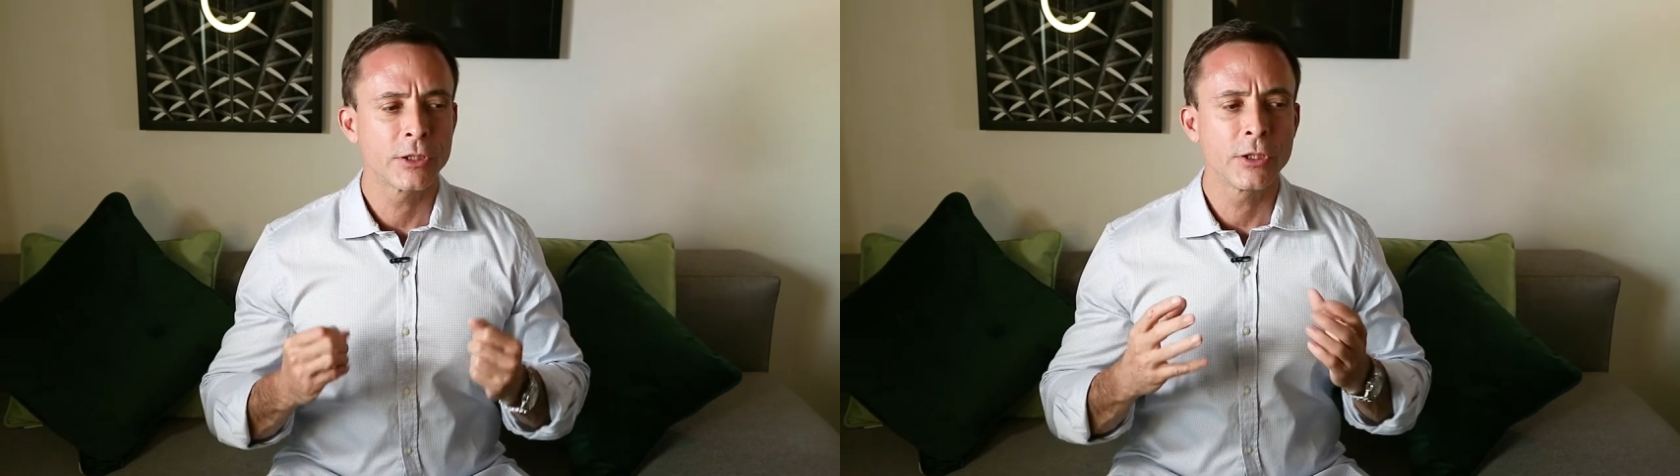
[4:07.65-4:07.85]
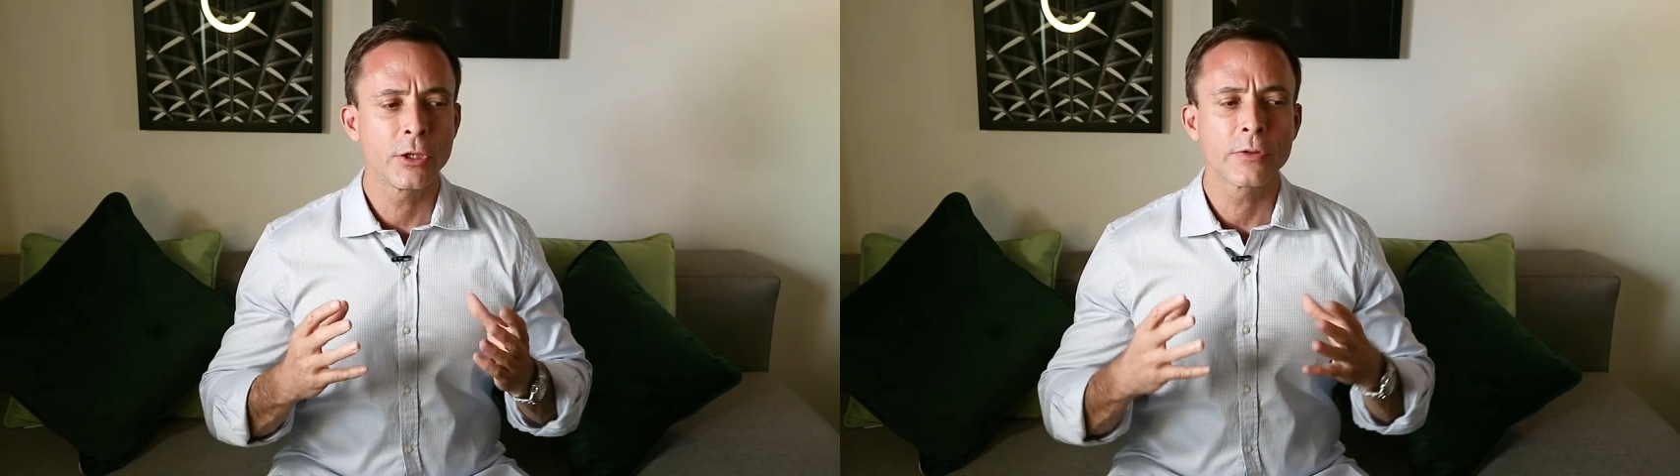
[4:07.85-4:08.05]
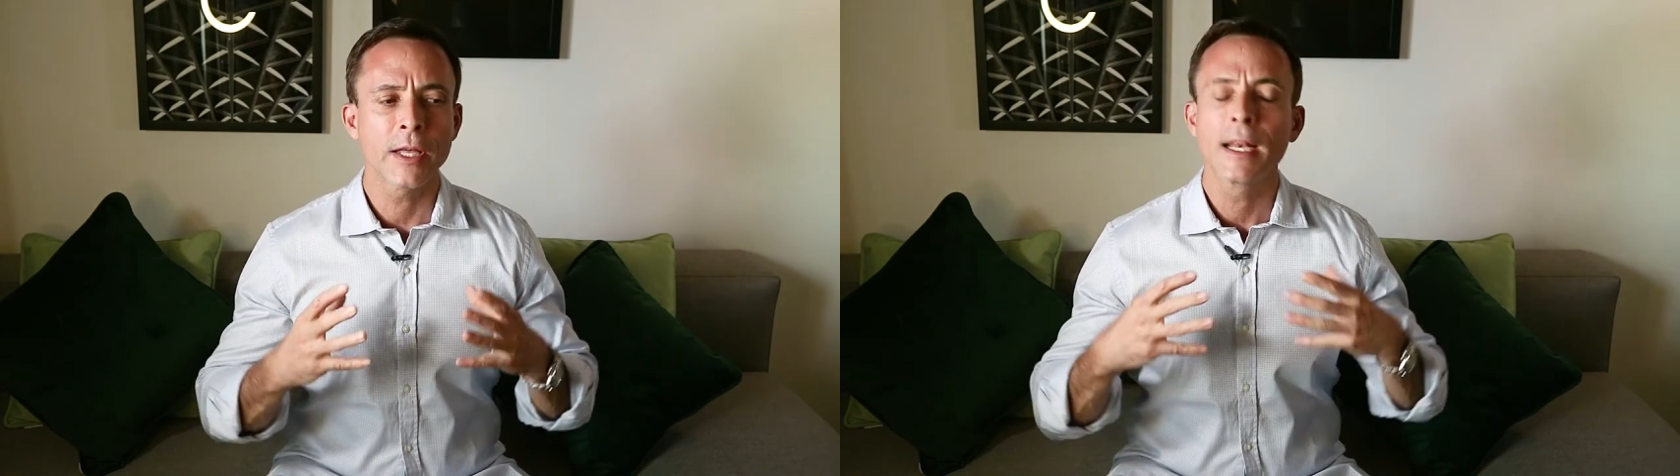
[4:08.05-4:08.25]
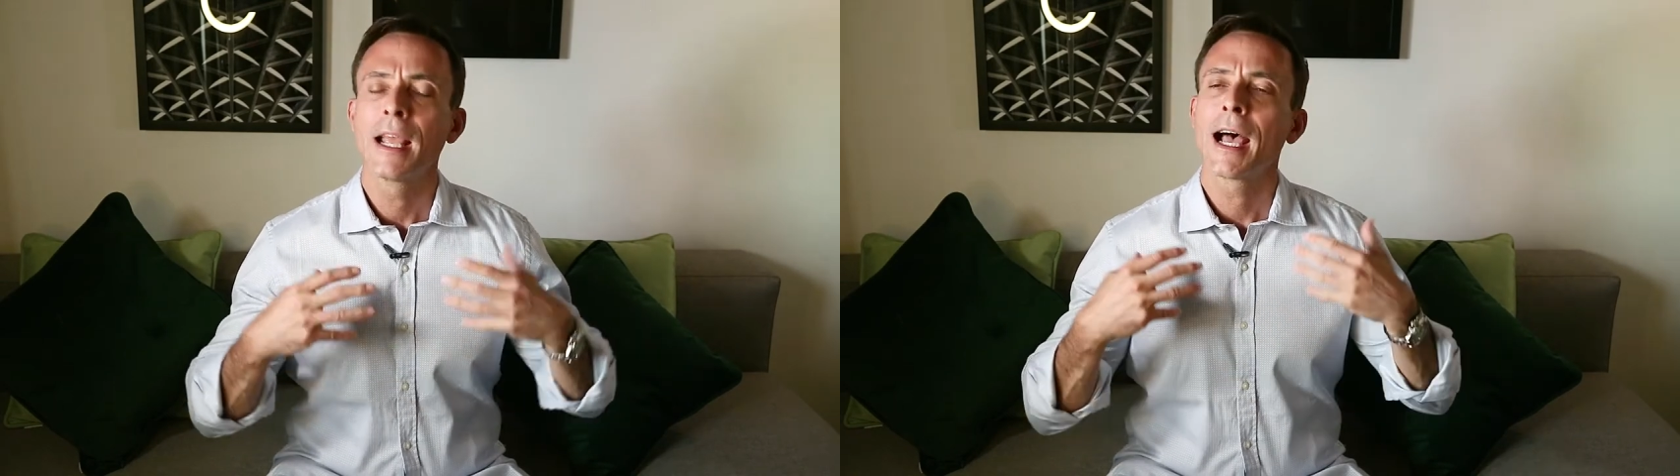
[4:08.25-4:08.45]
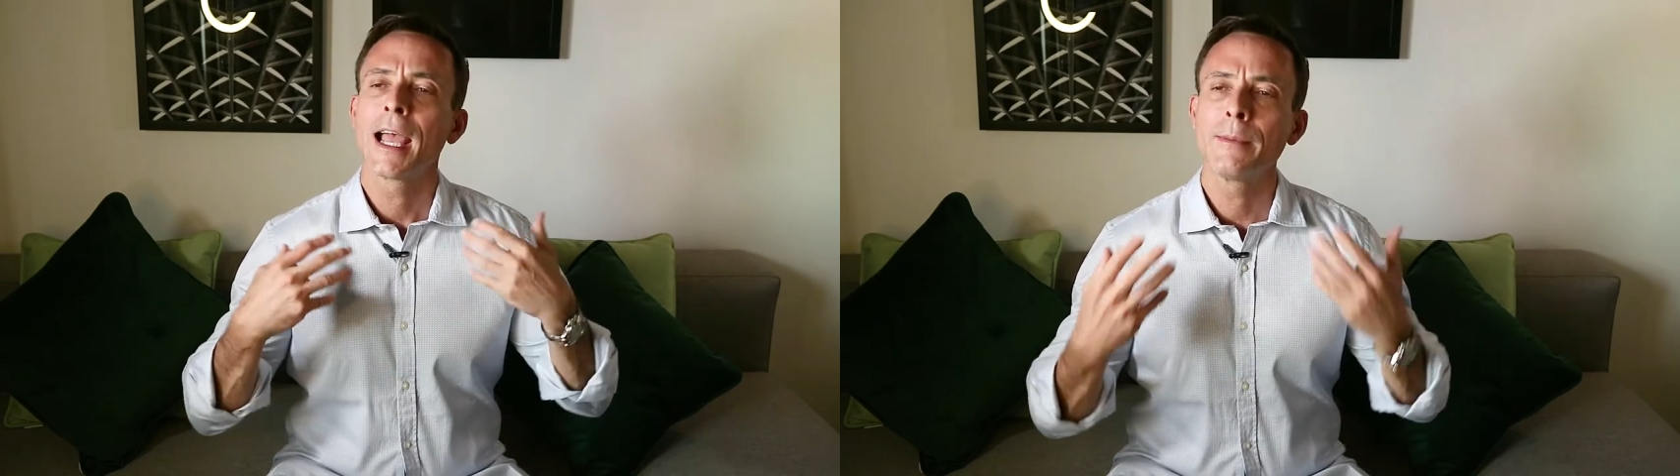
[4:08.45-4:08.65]
You know that
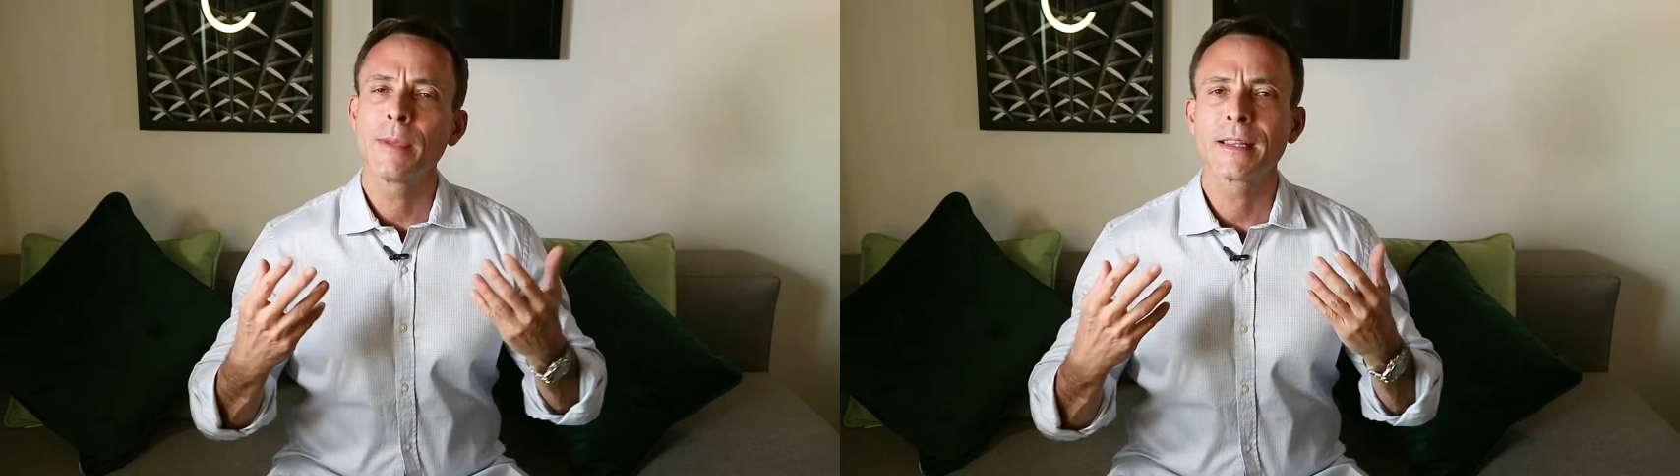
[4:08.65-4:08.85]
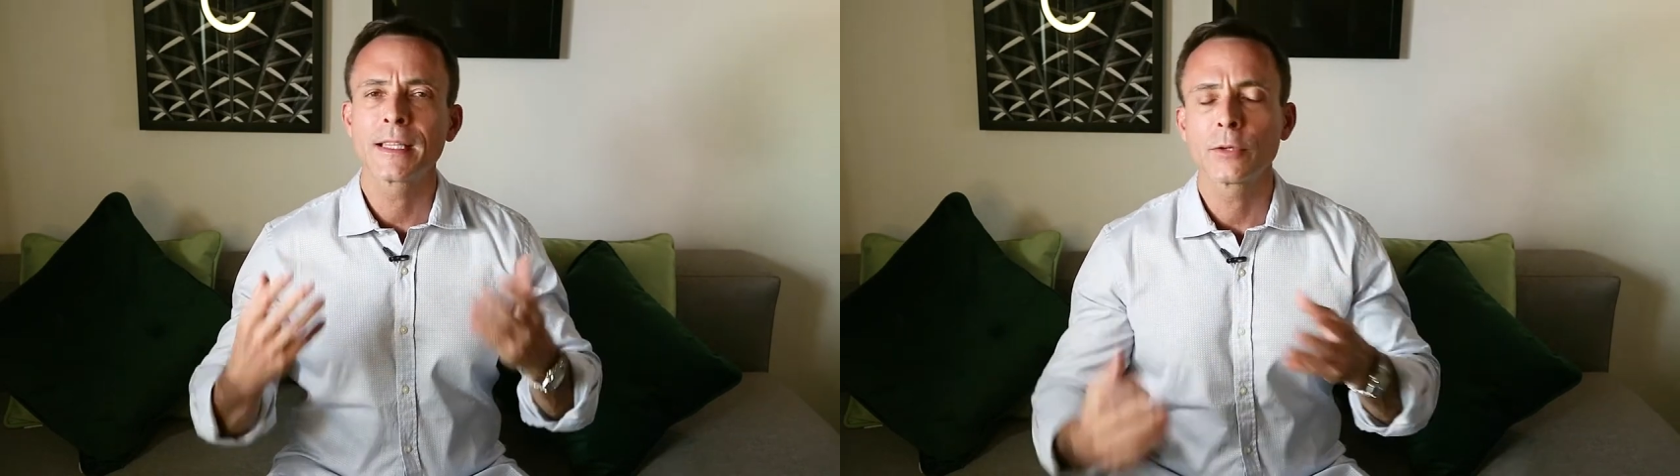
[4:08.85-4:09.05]
I admit that